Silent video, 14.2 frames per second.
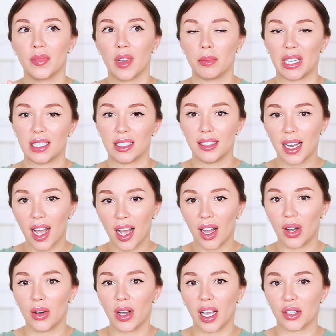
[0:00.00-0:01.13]
But
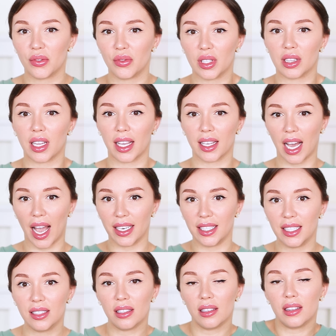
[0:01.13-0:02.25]
now I feel like I
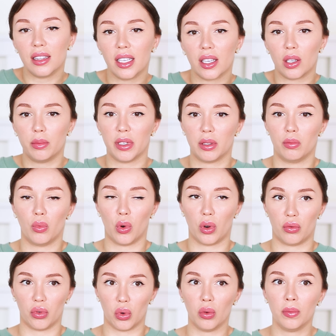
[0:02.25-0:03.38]
need a little bit more
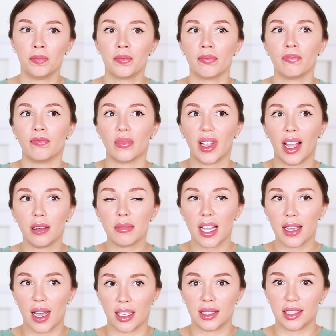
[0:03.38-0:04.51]
room. And my
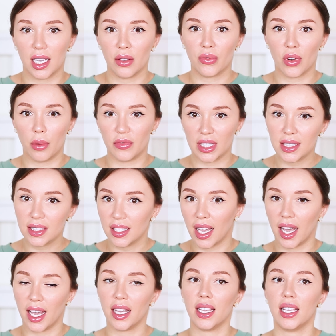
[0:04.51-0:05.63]
assay from
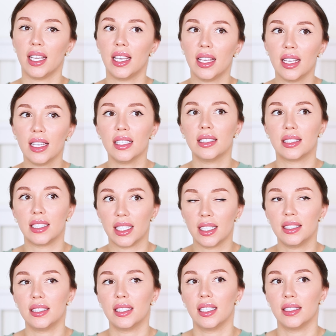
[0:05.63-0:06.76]
BCA, he
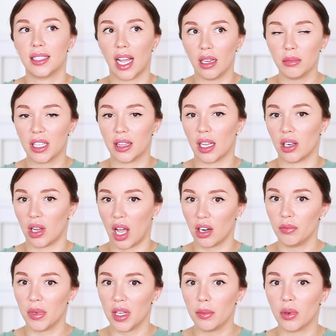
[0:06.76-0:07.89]
did tell me that a lot
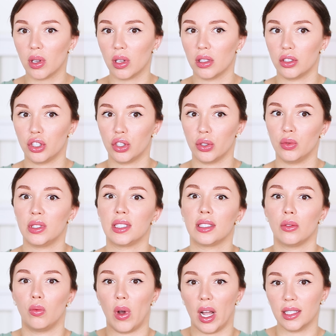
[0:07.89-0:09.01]
of people choose
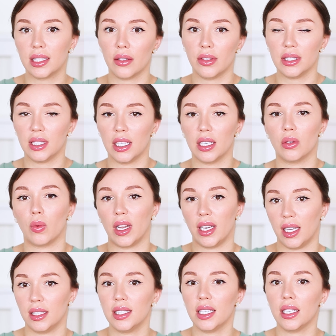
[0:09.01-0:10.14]
117,
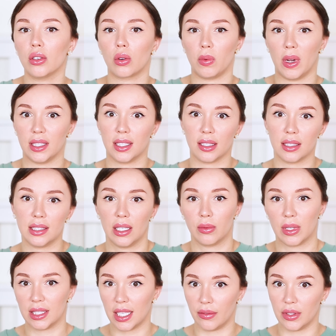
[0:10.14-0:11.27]
118, or 116,
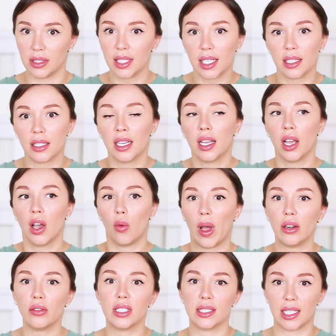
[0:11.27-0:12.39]
117
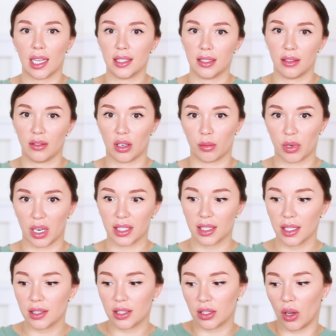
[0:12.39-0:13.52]
when resizing their
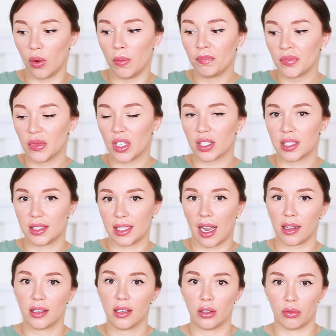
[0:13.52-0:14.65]
bracelets, so their
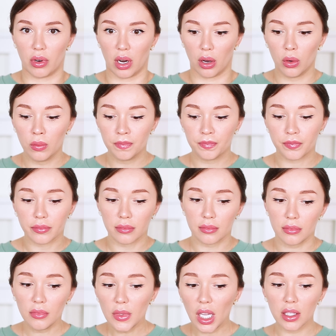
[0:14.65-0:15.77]
stack can grow.
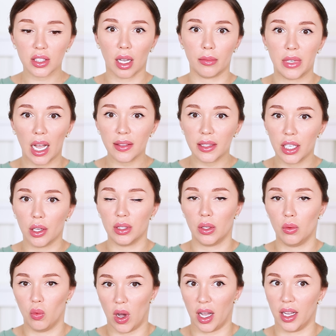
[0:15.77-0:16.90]
So I'm not the only
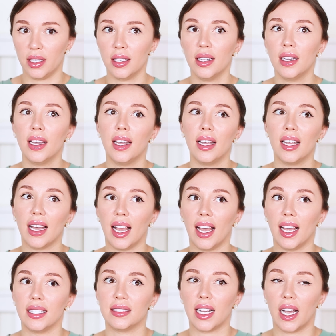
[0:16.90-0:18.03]
one,
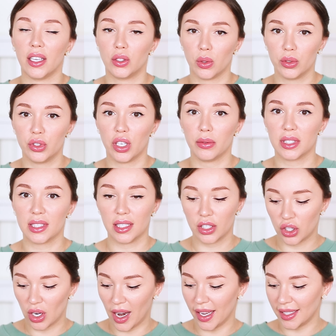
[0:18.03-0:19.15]
and I told you I was gonna
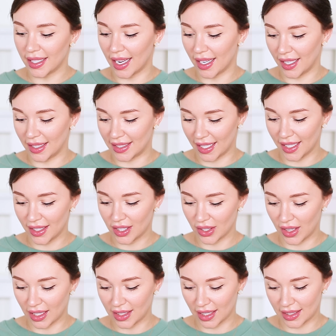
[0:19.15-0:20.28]
try it, and I did, so
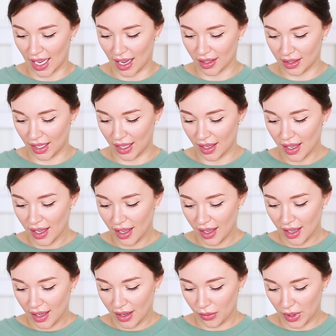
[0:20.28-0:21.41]
that's exactly
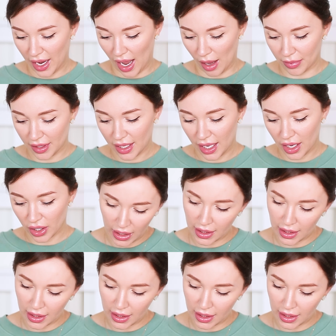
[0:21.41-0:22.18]
what happened here.